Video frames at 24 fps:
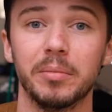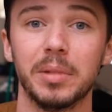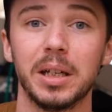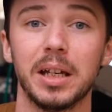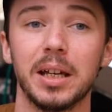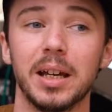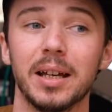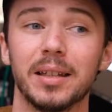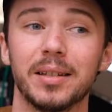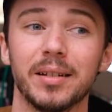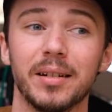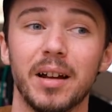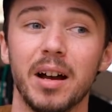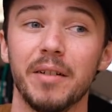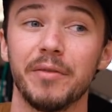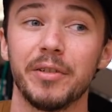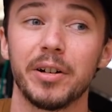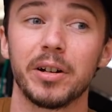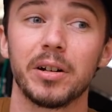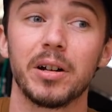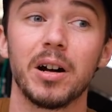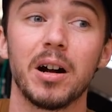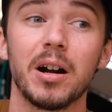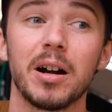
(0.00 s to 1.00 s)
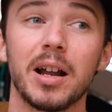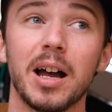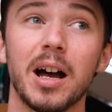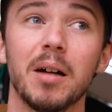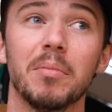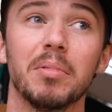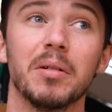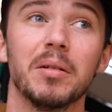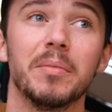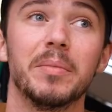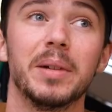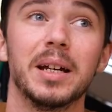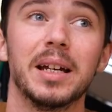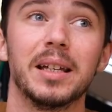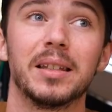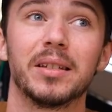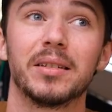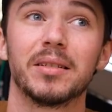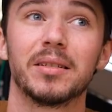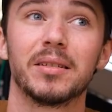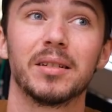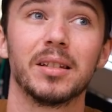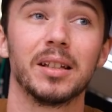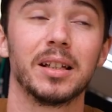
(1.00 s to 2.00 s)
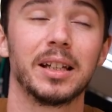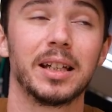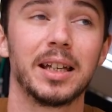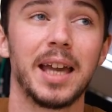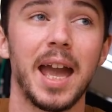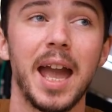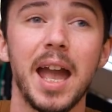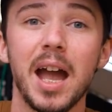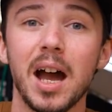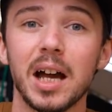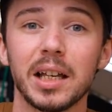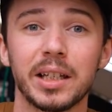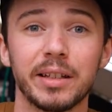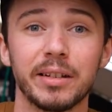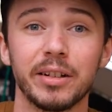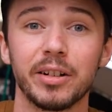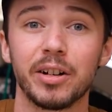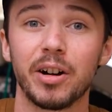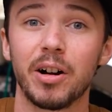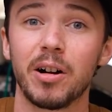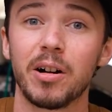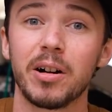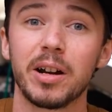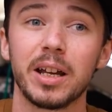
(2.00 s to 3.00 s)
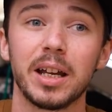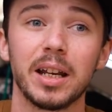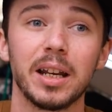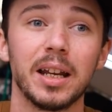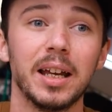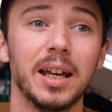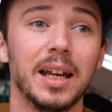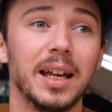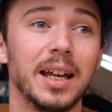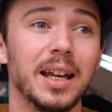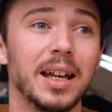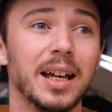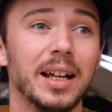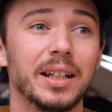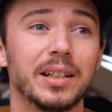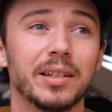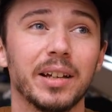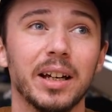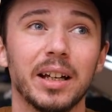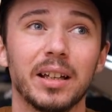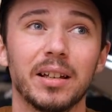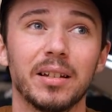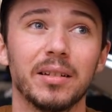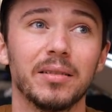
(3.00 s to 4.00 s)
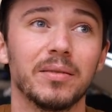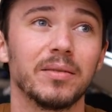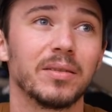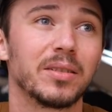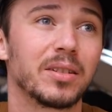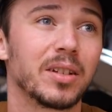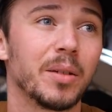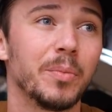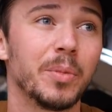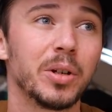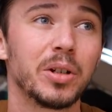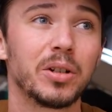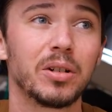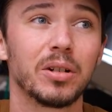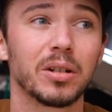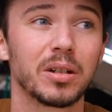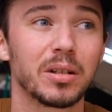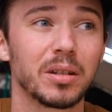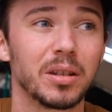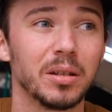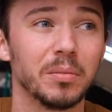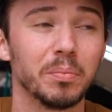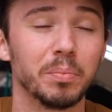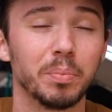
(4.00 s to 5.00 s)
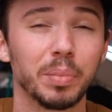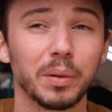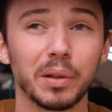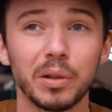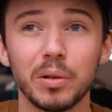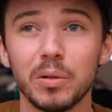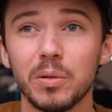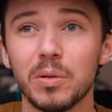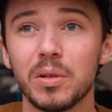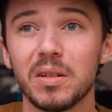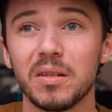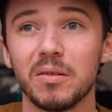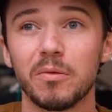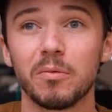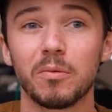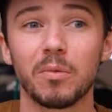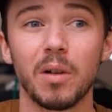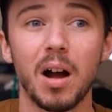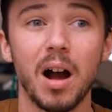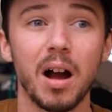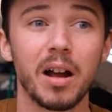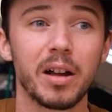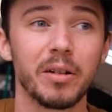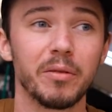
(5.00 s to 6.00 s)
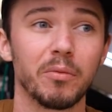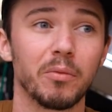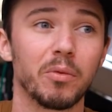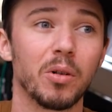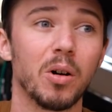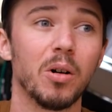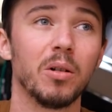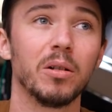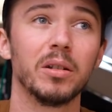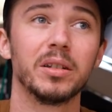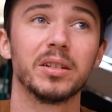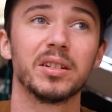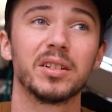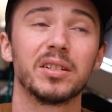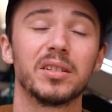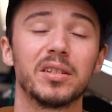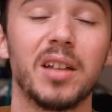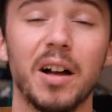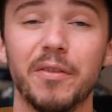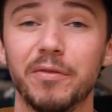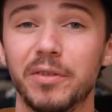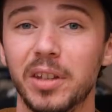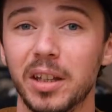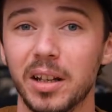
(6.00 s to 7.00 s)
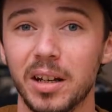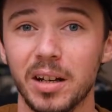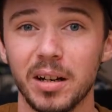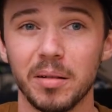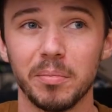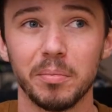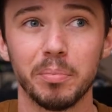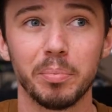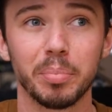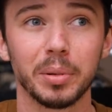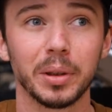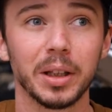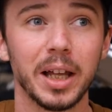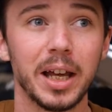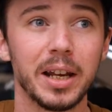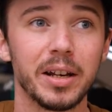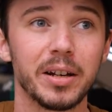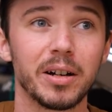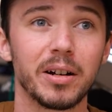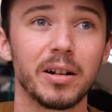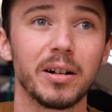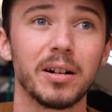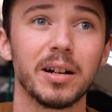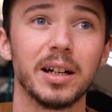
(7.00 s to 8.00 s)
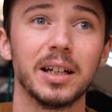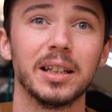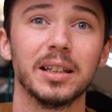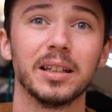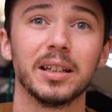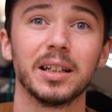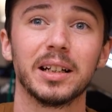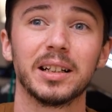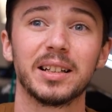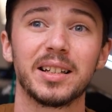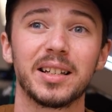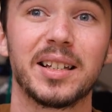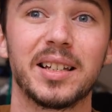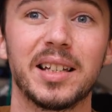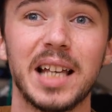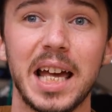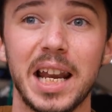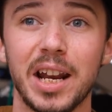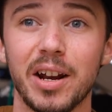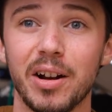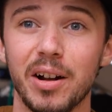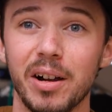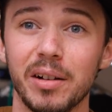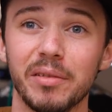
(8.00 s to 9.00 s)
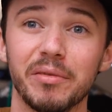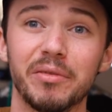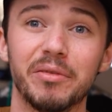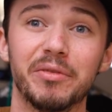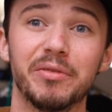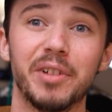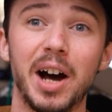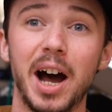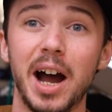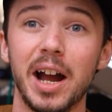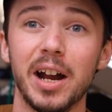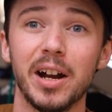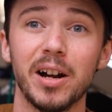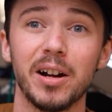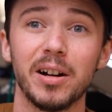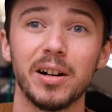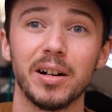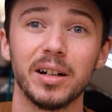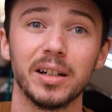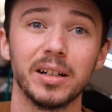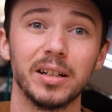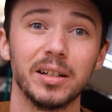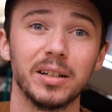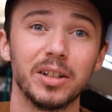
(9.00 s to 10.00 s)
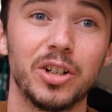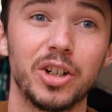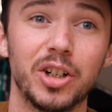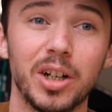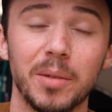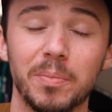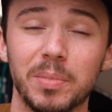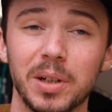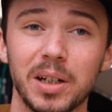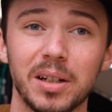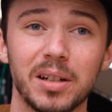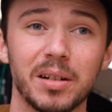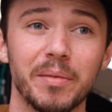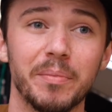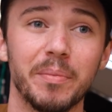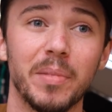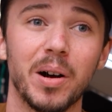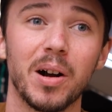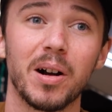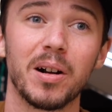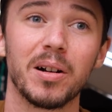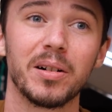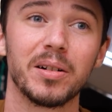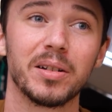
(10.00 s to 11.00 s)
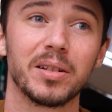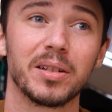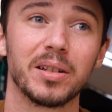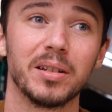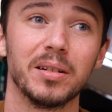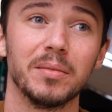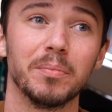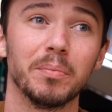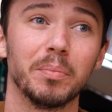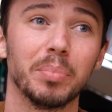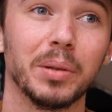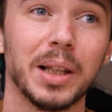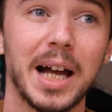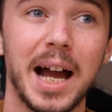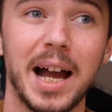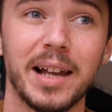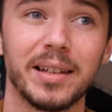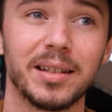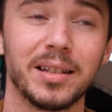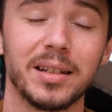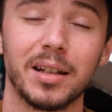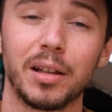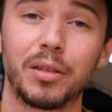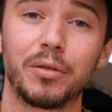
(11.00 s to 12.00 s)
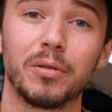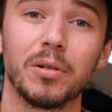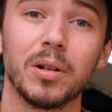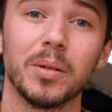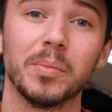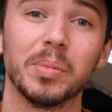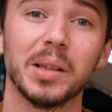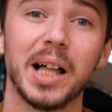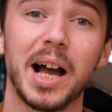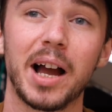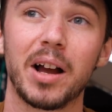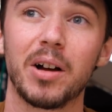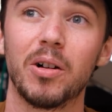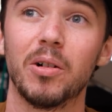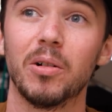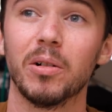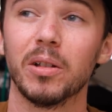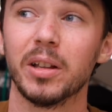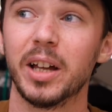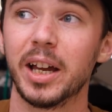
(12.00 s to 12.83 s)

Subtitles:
me. It's an avant-garde album. It's chaos incarnate. It's like someone took the blues and rock and roll and stuffed it in a blender and like set it on fire and shipped it to Mars and blasted it through a black hole.